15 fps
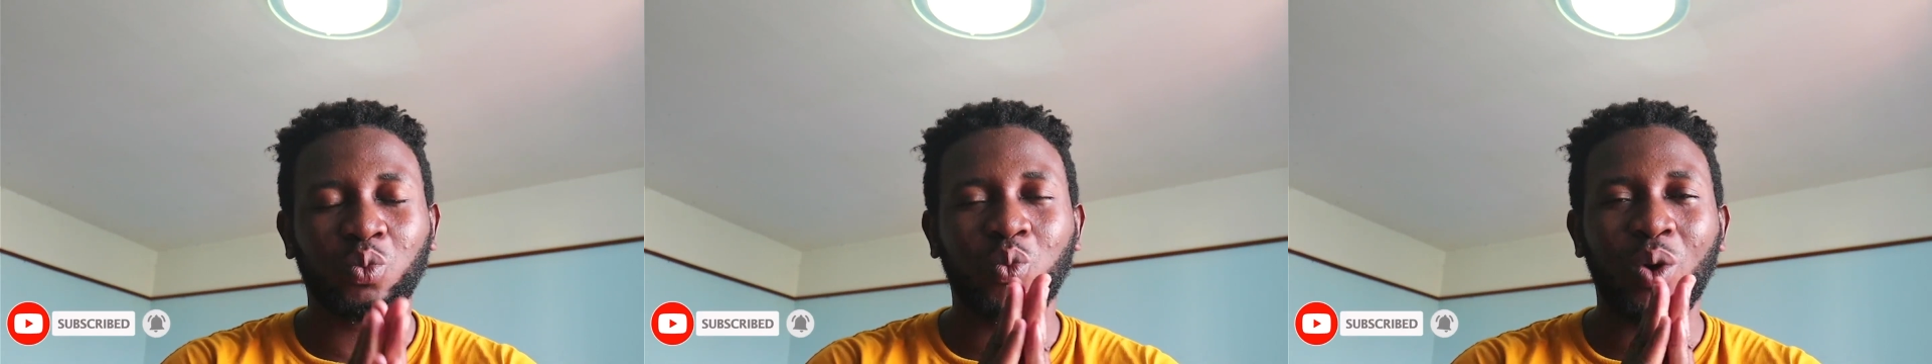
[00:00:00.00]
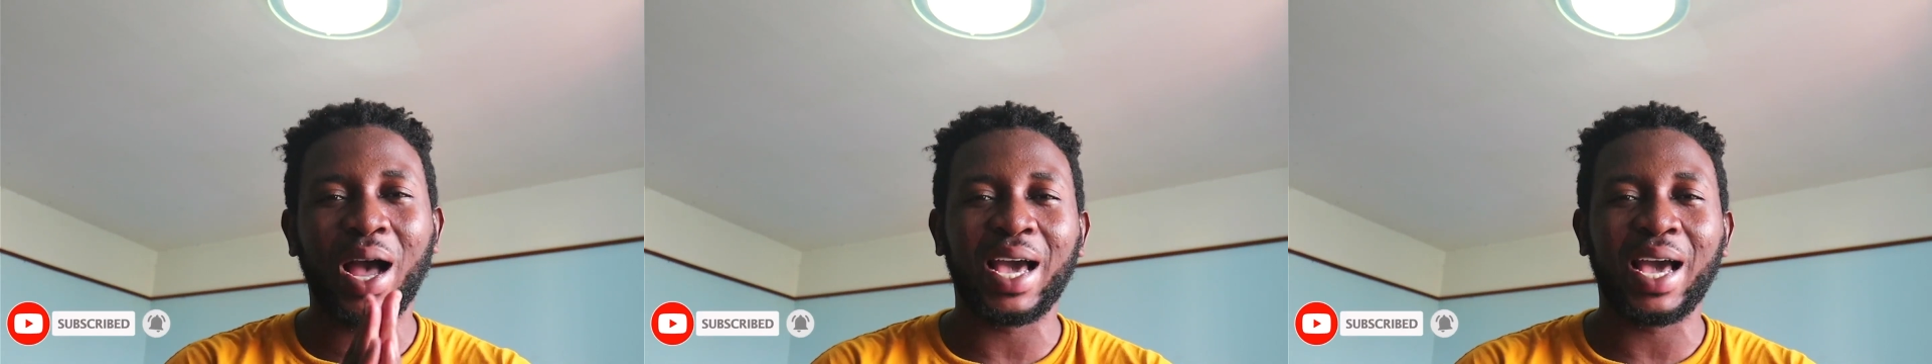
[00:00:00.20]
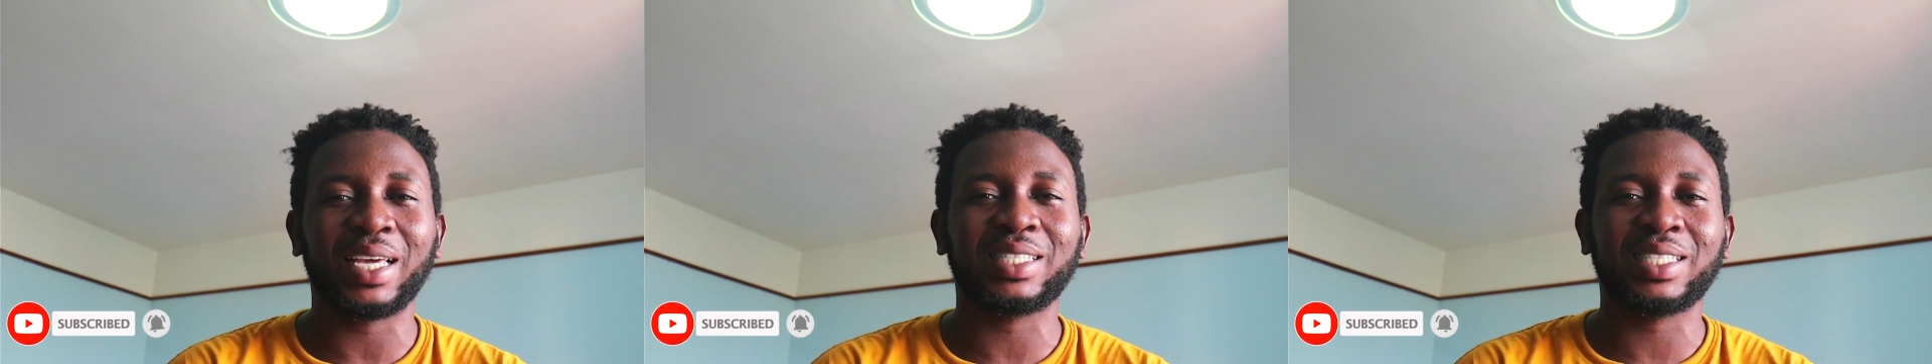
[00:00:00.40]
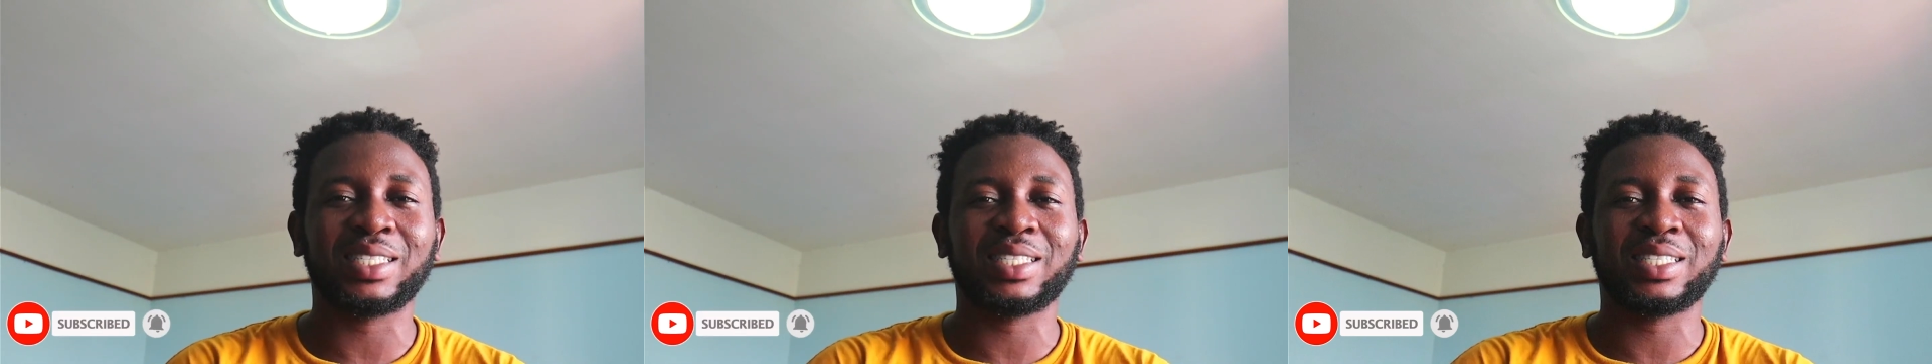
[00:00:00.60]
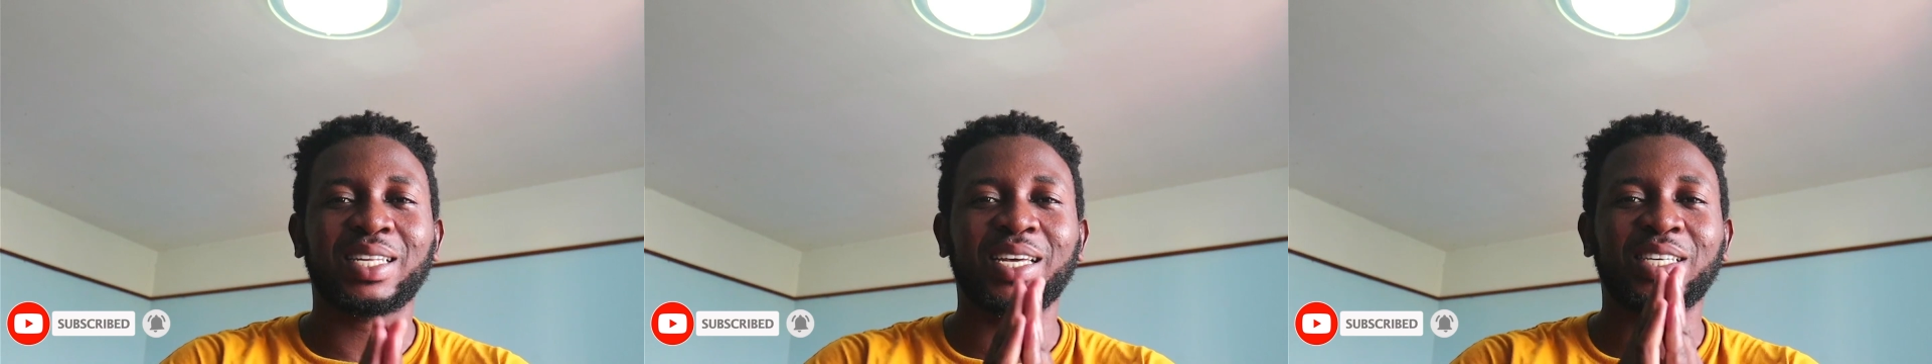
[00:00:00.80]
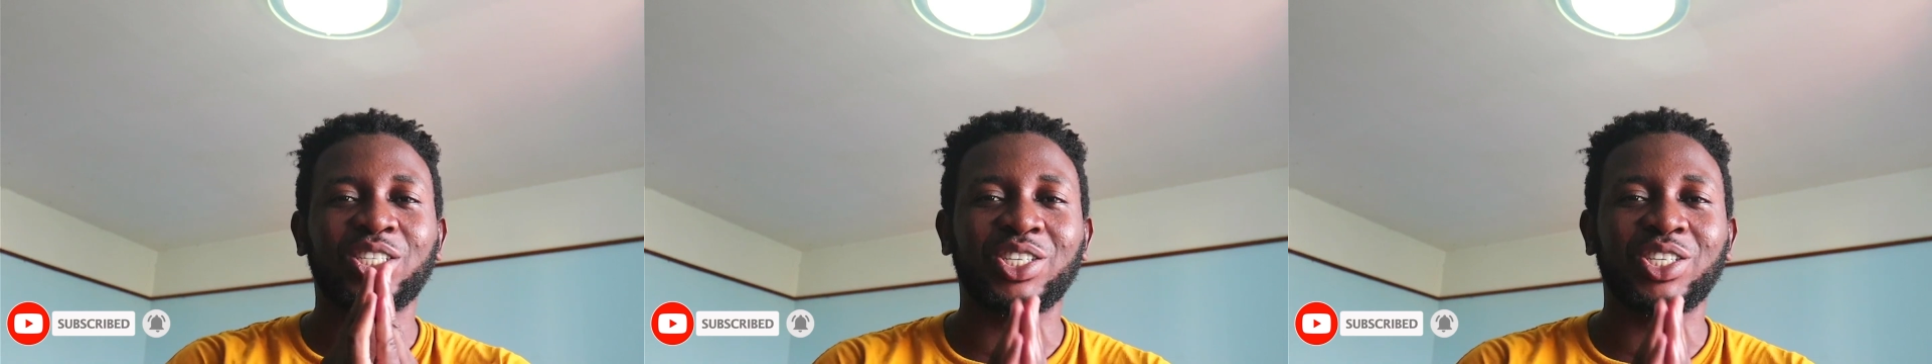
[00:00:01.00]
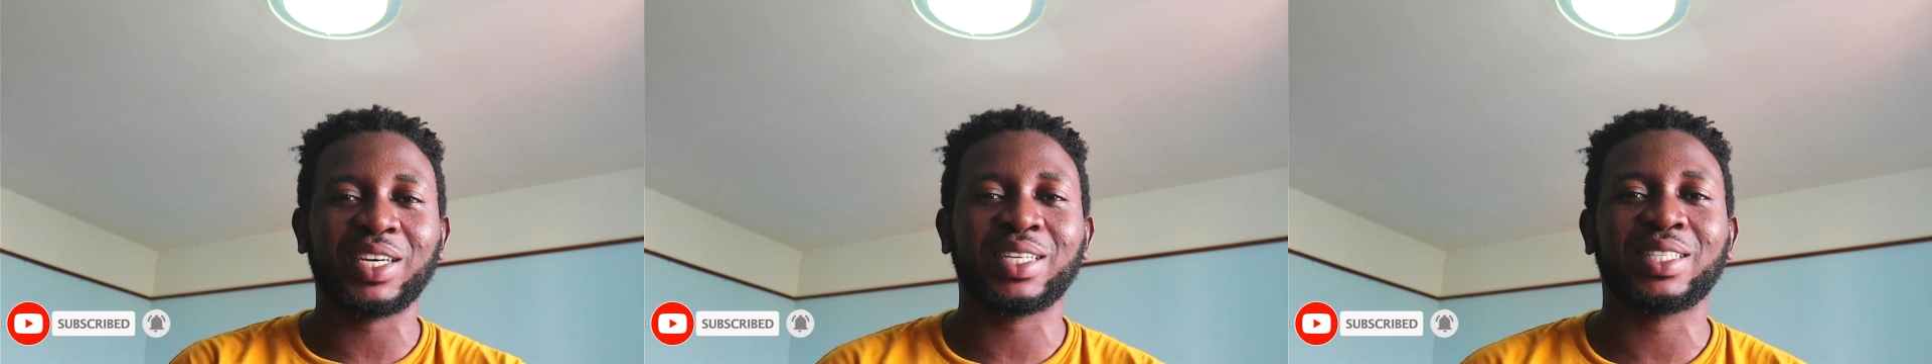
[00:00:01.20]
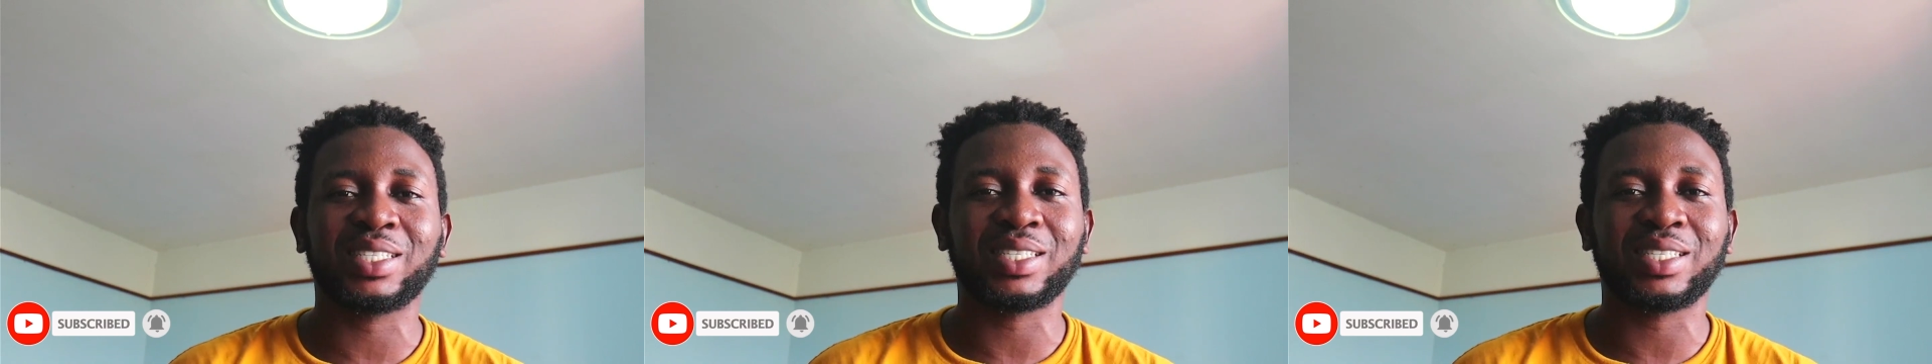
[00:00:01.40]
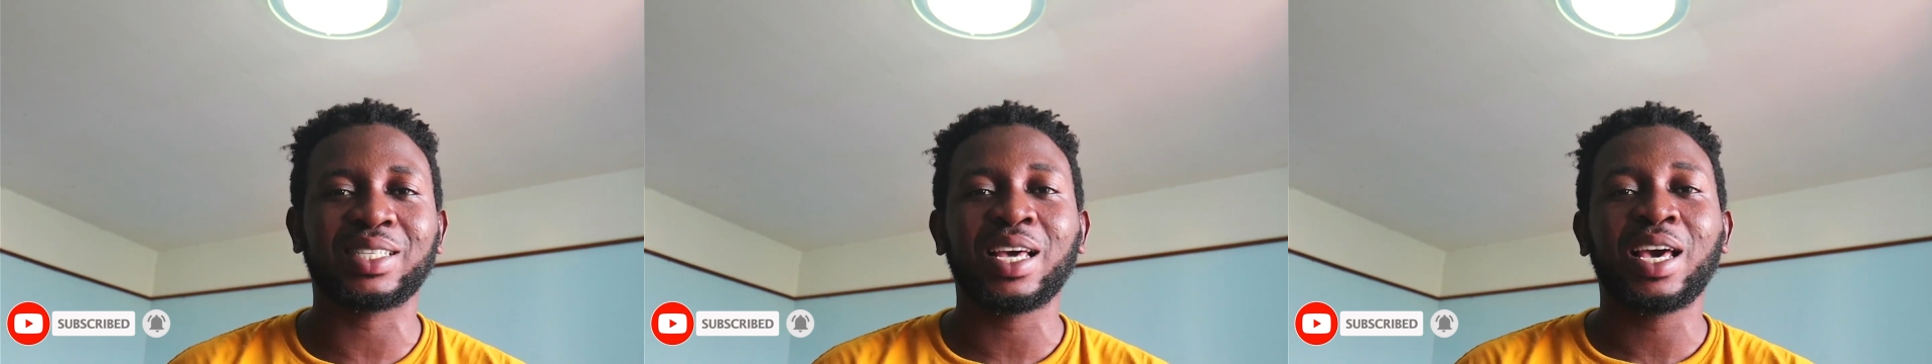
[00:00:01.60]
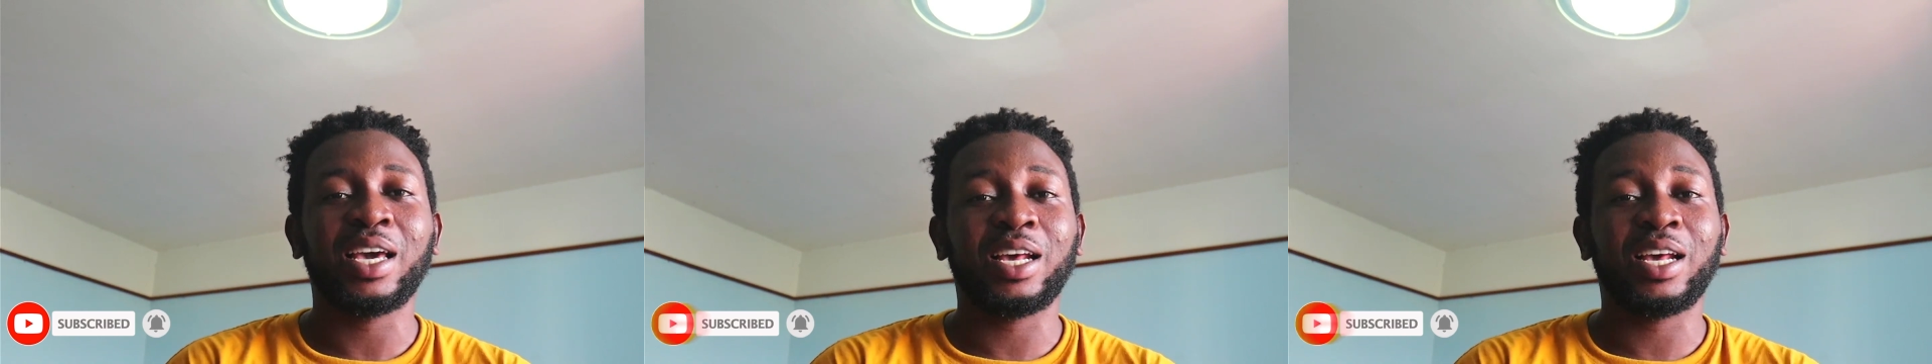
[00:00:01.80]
why didn't I share this?